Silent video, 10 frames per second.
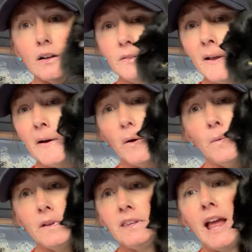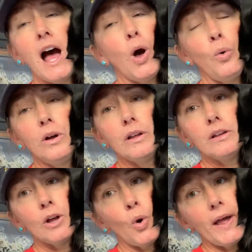No, no,
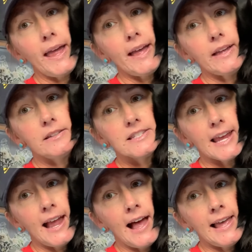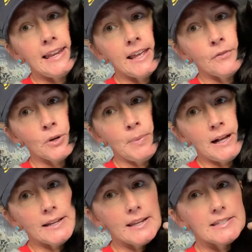go ahead, say hi to
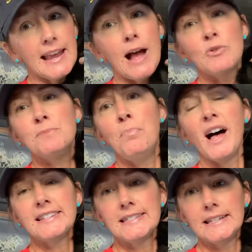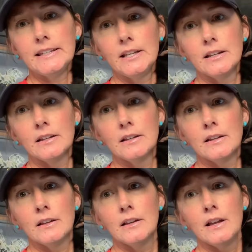everybody. Say, I was busted.
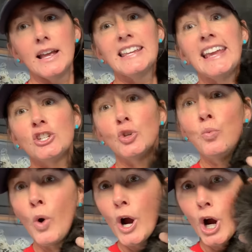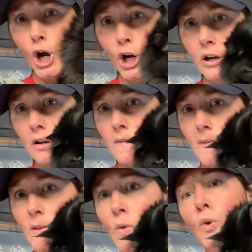Yes, you were.
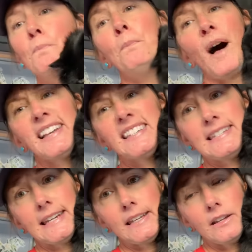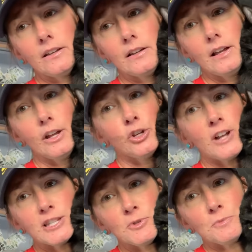You were busted. You're
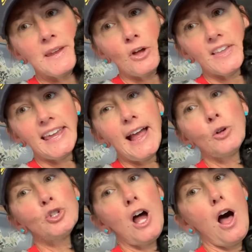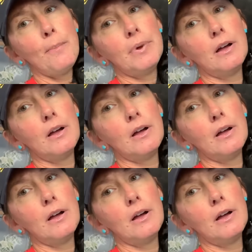not supposed to be on the countertop